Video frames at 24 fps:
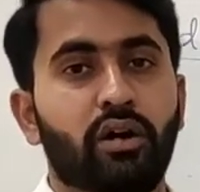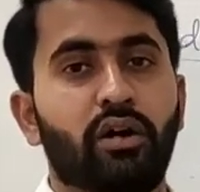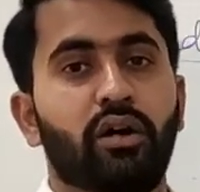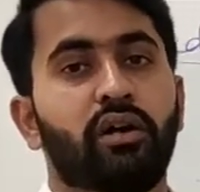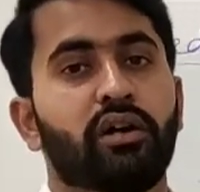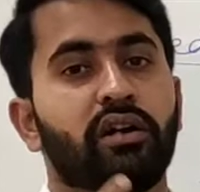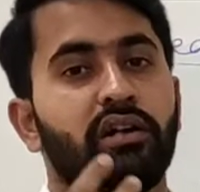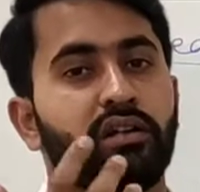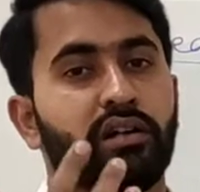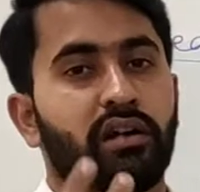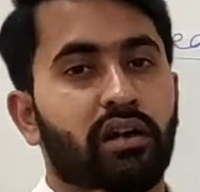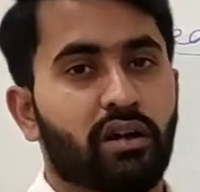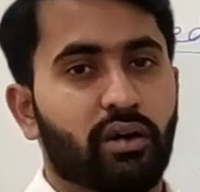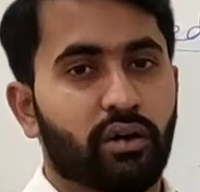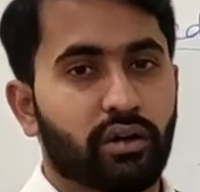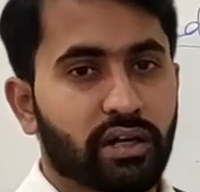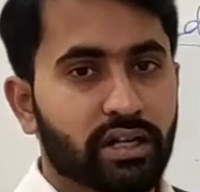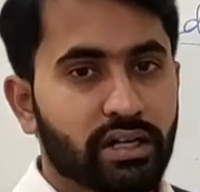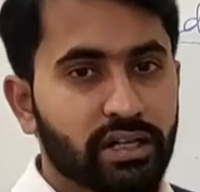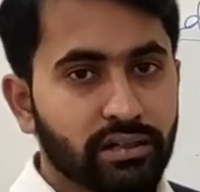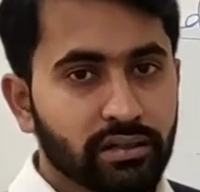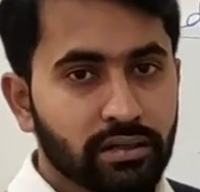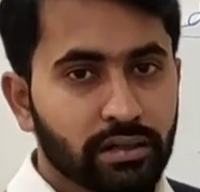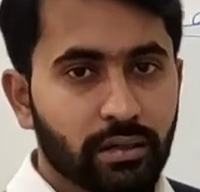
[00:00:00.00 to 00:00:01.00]
on
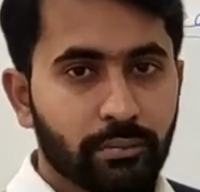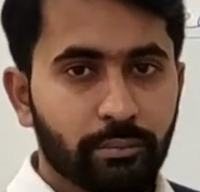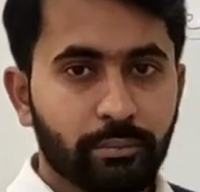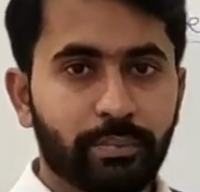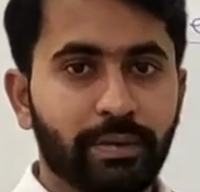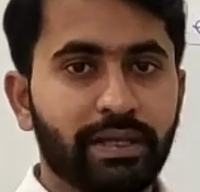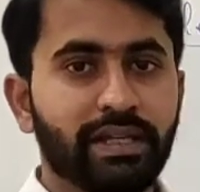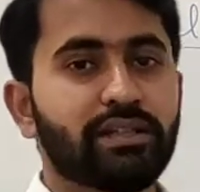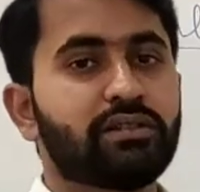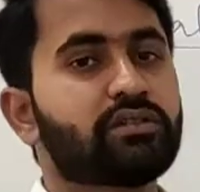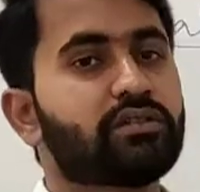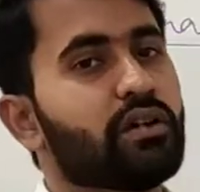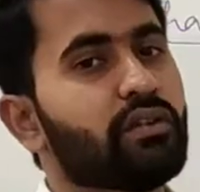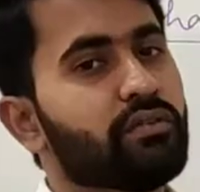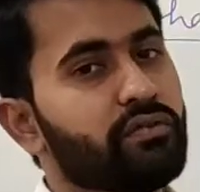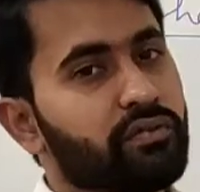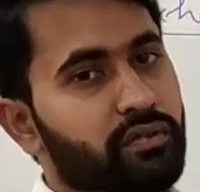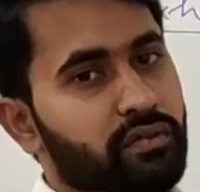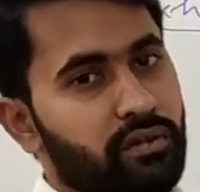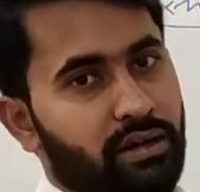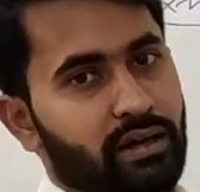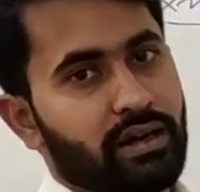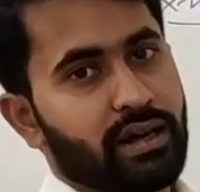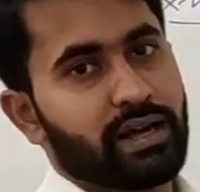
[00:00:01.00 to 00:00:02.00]
a piece
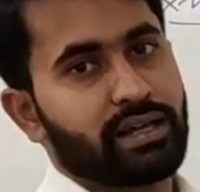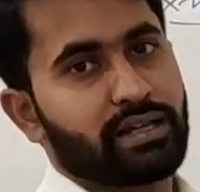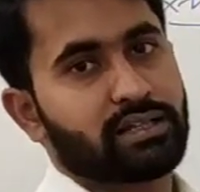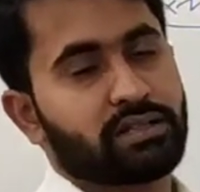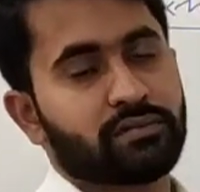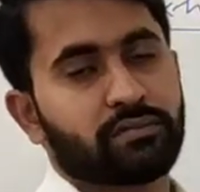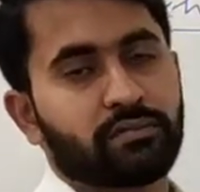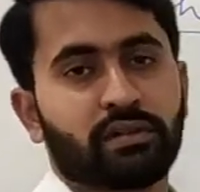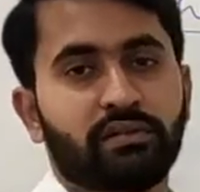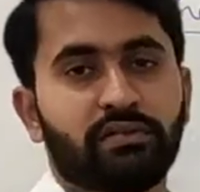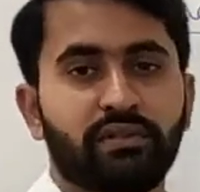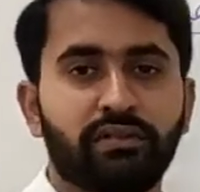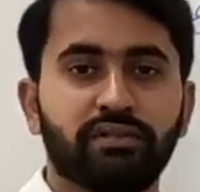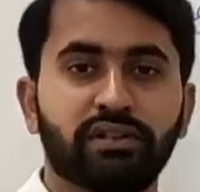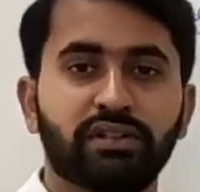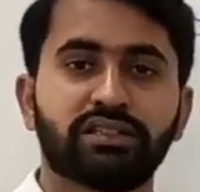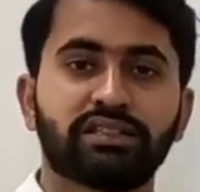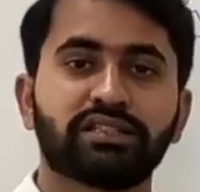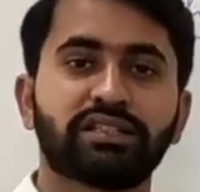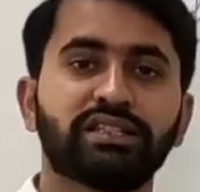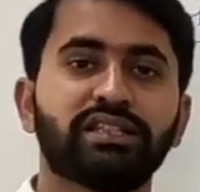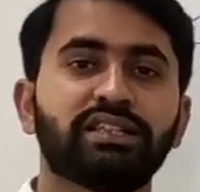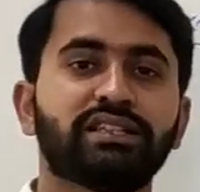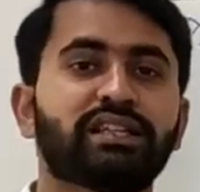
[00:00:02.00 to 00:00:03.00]
of glass. We will
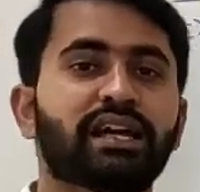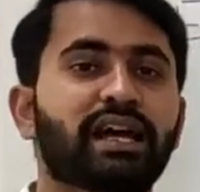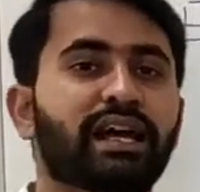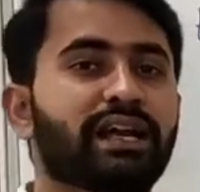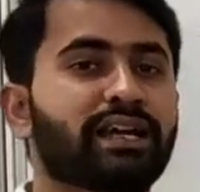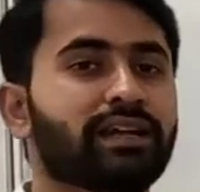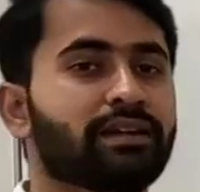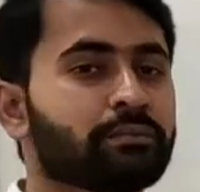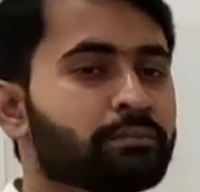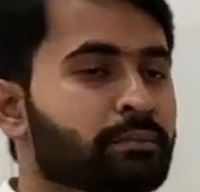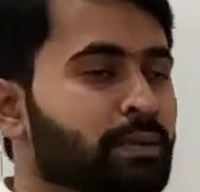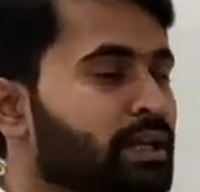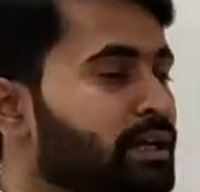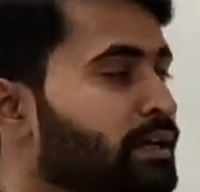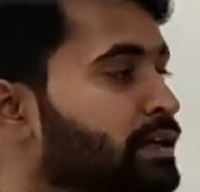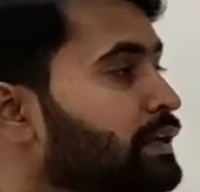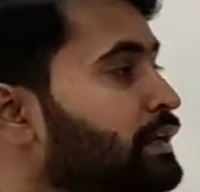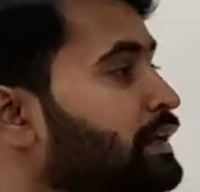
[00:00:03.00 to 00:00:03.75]
see that